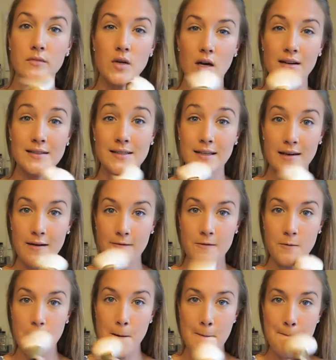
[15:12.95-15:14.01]
honestly,
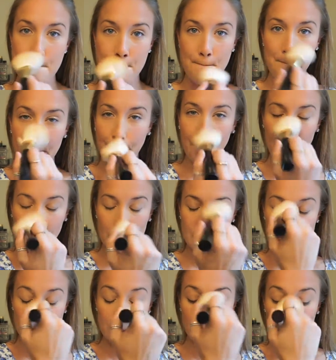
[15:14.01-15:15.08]
everywhere,
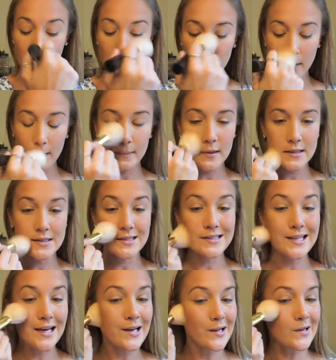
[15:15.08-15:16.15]
just to warm up my
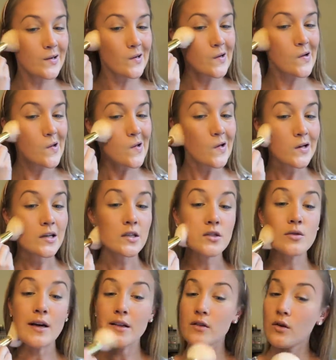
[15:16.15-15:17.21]
skin
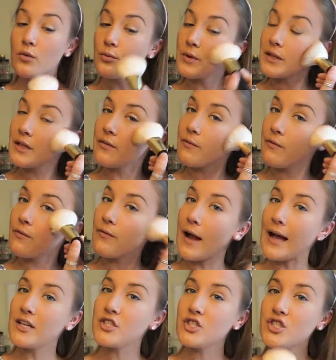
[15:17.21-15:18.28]
so I look really
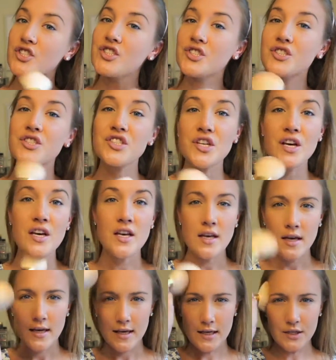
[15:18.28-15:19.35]
fresh
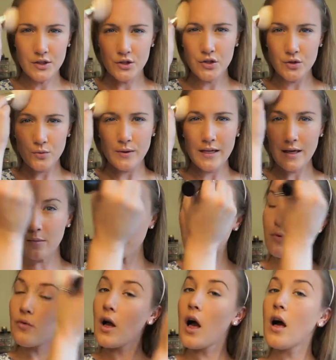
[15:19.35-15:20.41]
and dewy and
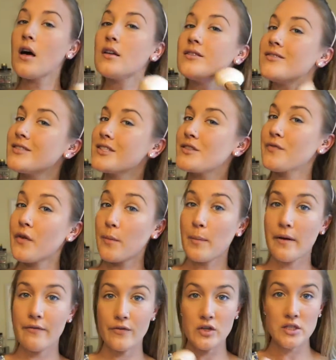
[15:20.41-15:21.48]
bronzed for
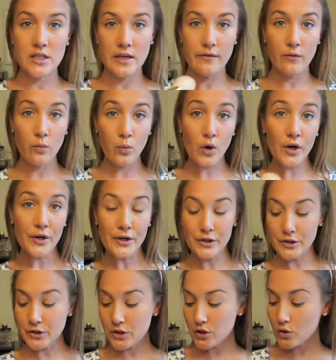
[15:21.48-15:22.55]
my first day of work
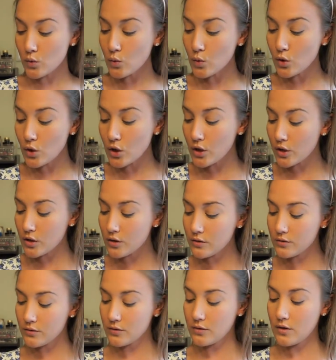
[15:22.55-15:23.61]
or school.
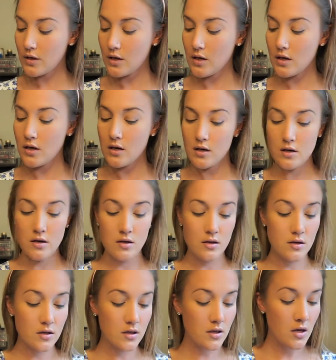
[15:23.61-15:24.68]

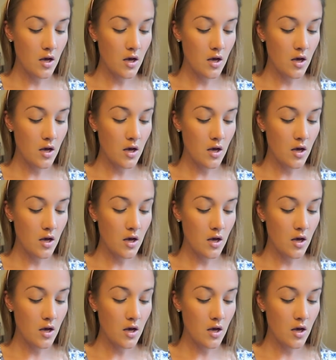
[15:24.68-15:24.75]
And